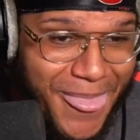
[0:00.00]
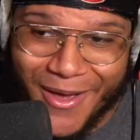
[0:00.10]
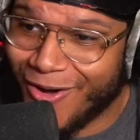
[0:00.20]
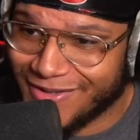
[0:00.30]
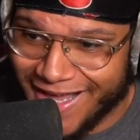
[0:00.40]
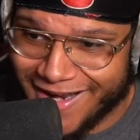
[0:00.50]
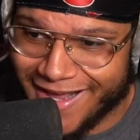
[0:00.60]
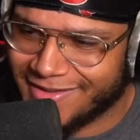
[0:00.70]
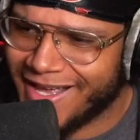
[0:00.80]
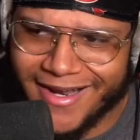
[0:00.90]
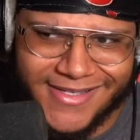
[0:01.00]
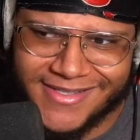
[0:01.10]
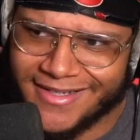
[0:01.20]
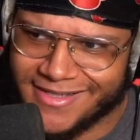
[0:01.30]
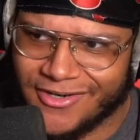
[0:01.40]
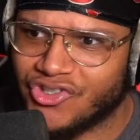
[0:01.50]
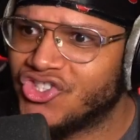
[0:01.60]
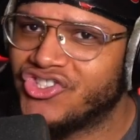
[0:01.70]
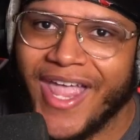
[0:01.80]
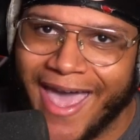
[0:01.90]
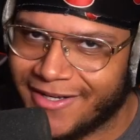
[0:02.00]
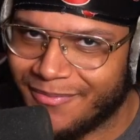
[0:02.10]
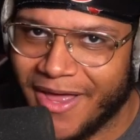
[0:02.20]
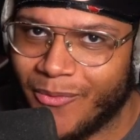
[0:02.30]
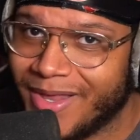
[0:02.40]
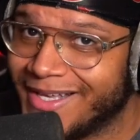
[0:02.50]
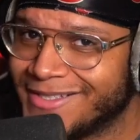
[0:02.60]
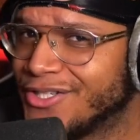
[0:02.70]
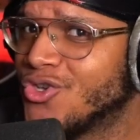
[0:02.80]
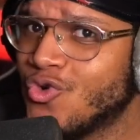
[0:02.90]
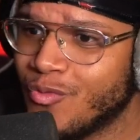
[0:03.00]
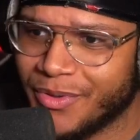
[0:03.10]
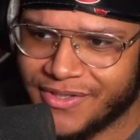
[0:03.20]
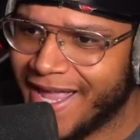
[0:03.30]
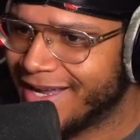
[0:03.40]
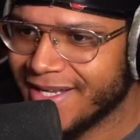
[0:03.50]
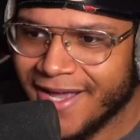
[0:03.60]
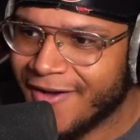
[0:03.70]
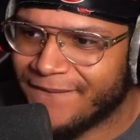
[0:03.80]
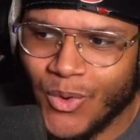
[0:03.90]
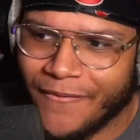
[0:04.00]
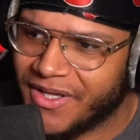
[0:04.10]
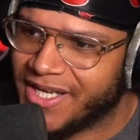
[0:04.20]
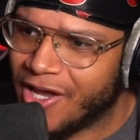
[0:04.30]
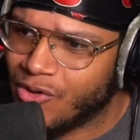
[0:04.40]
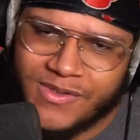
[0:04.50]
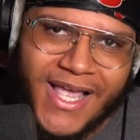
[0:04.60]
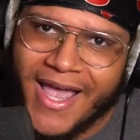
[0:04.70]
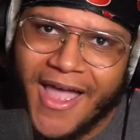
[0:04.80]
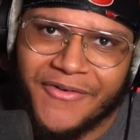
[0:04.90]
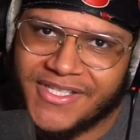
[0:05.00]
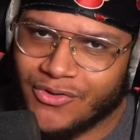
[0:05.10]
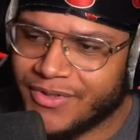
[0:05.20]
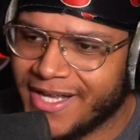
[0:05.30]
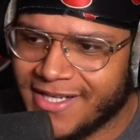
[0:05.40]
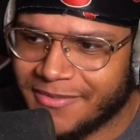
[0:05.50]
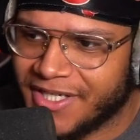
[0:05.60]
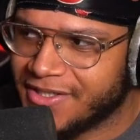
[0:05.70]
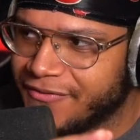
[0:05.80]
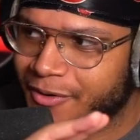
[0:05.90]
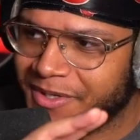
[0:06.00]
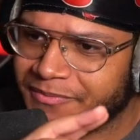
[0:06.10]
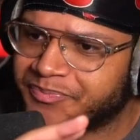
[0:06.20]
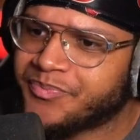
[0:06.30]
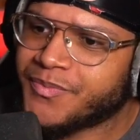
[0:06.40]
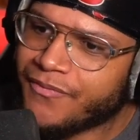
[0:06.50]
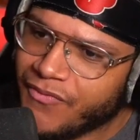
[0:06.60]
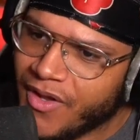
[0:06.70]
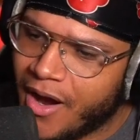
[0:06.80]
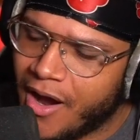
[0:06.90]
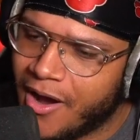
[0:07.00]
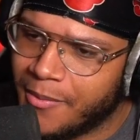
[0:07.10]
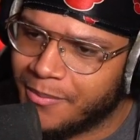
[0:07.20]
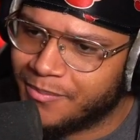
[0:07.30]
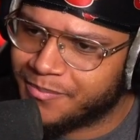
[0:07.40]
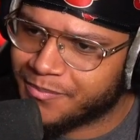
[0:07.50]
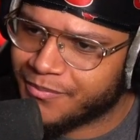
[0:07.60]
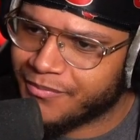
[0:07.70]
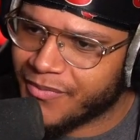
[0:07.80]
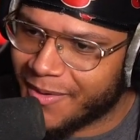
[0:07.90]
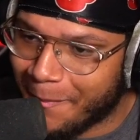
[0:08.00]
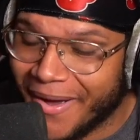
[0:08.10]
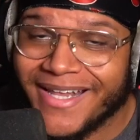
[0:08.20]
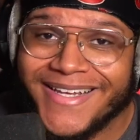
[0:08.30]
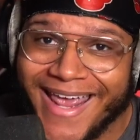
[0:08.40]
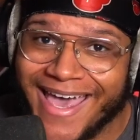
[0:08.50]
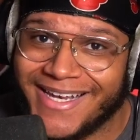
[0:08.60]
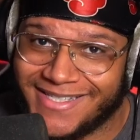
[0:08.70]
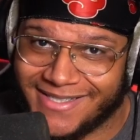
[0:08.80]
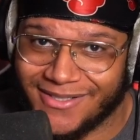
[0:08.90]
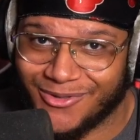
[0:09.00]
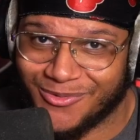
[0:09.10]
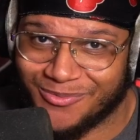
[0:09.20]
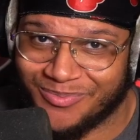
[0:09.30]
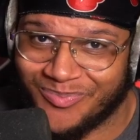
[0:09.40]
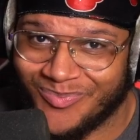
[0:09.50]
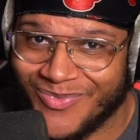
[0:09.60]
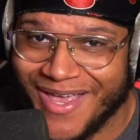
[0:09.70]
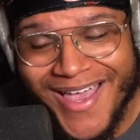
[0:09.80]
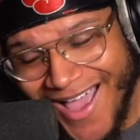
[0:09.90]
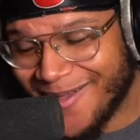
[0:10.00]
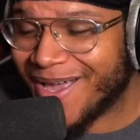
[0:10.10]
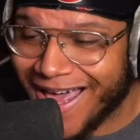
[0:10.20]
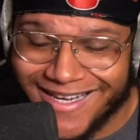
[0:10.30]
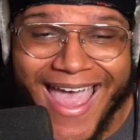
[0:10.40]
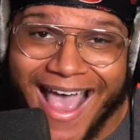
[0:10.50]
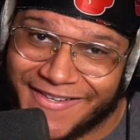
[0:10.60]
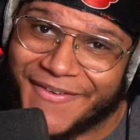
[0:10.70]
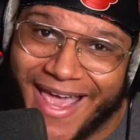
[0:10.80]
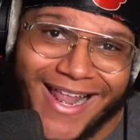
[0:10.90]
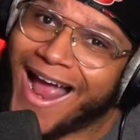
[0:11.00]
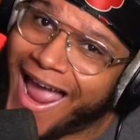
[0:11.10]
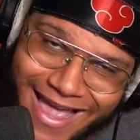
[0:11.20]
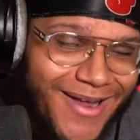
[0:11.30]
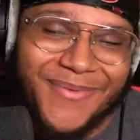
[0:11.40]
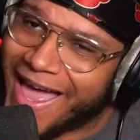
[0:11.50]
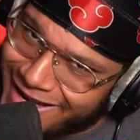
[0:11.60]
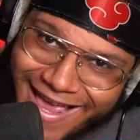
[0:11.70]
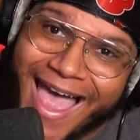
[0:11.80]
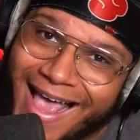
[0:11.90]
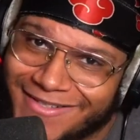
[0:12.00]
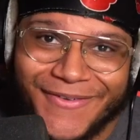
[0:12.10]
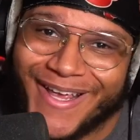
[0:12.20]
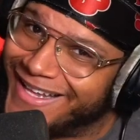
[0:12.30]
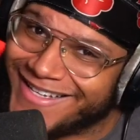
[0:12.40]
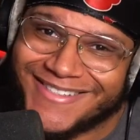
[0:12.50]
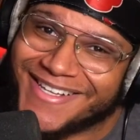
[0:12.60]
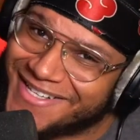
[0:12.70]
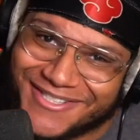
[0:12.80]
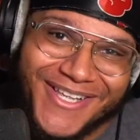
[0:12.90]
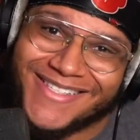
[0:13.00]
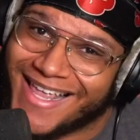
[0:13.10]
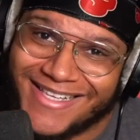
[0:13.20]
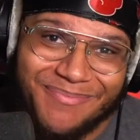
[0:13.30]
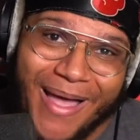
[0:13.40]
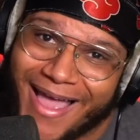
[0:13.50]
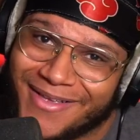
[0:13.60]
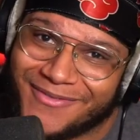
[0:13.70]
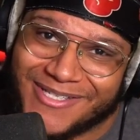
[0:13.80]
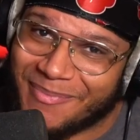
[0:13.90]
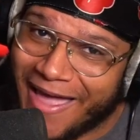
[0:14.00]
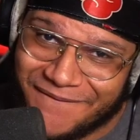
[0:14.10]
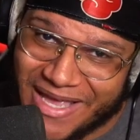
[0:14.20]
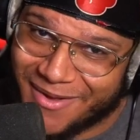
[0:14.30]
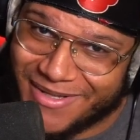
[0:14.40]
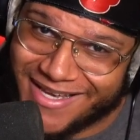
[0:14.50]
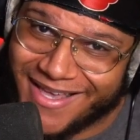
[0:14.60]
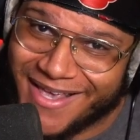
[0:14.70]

on Saturdays and Sundays are stacked, by the way, like super stacked. 4 videos every single day type shit, you feel me? Buddy Daddies, I'm kind of gassed for that. I'm kind of gassed for that. It's like spy family,